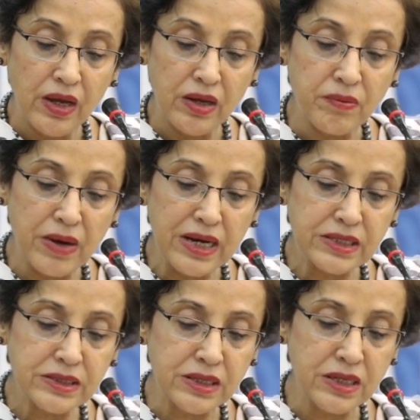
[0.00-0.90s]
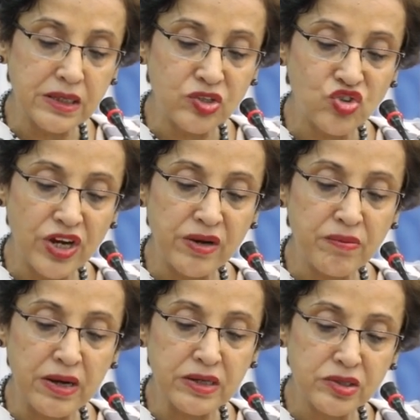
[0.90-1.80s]
In Pakistan, the
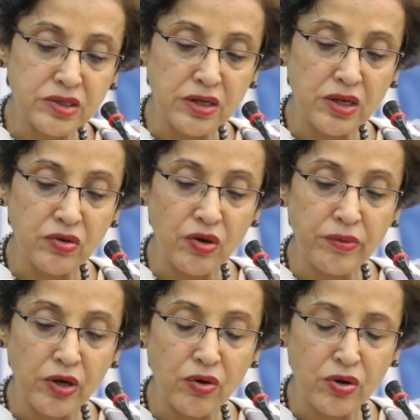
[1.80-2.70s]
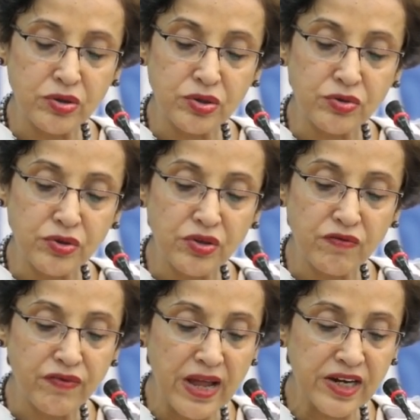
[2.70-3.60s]
China-Pakistan Economic Corridor, the
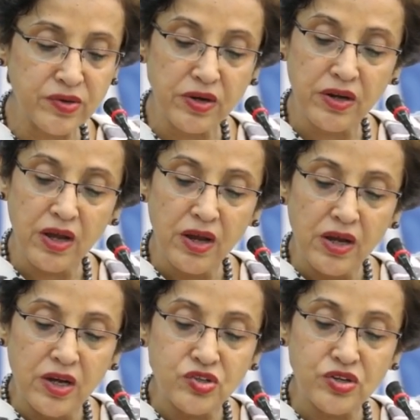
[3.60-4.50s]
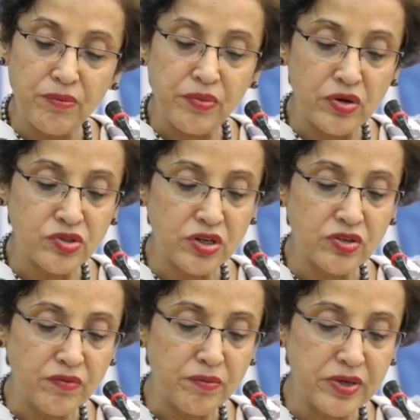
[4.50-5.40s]
flagship
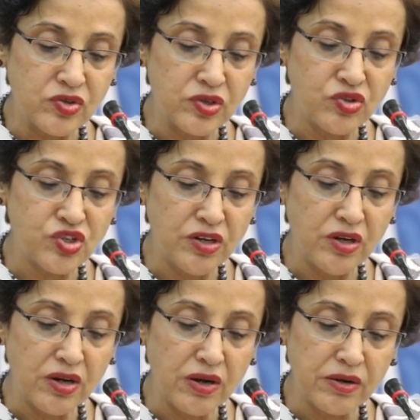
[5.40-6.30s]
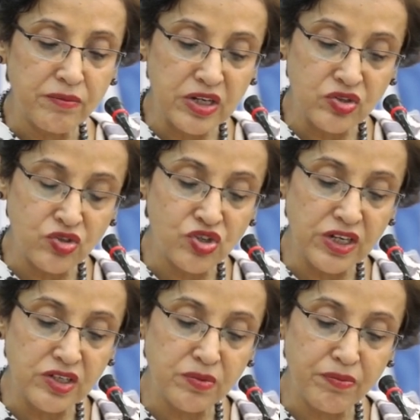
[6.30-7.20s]
project of President, Xi, President
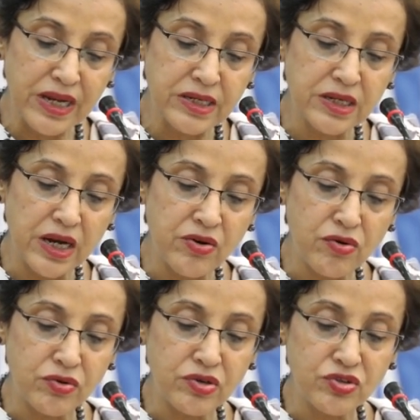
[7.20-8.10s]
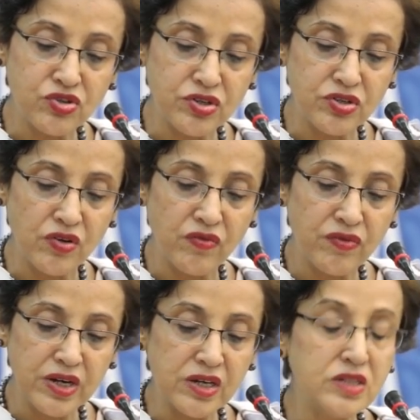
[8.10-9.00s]
Xi's Belt and Road Initiative,
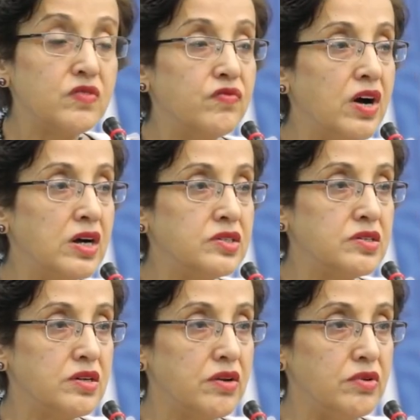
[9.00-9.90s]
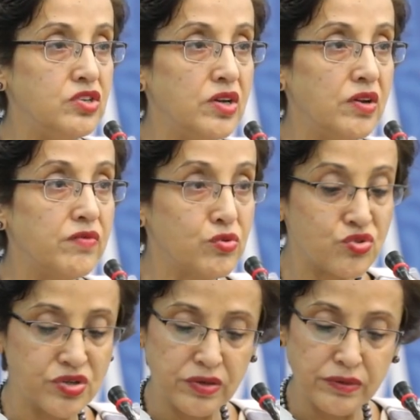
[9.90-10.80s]
is fast-reaching
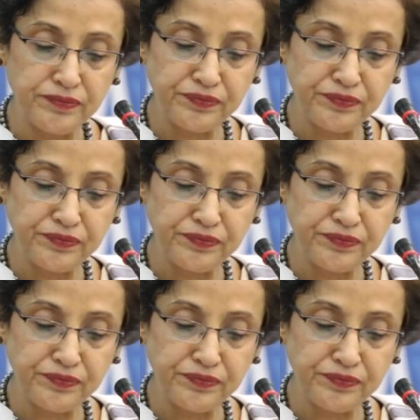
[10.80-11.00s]
fruition.